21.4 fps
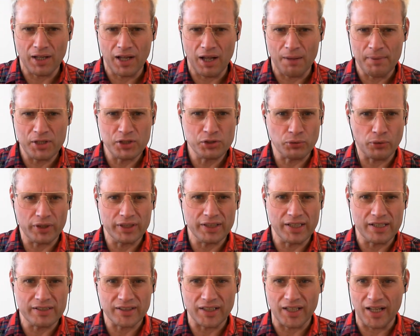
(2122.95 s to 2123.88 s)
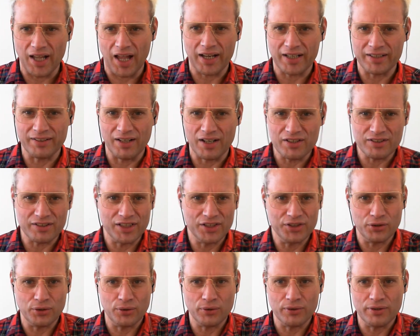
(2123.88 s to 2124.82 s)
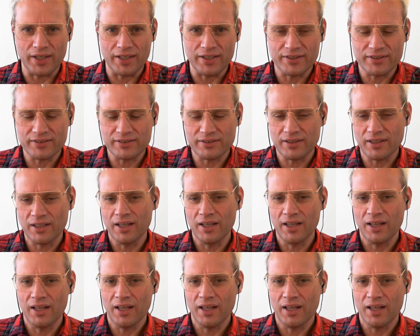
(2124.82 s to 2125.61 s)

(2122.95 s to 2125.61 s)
I'm enjoying this. I can actually do this.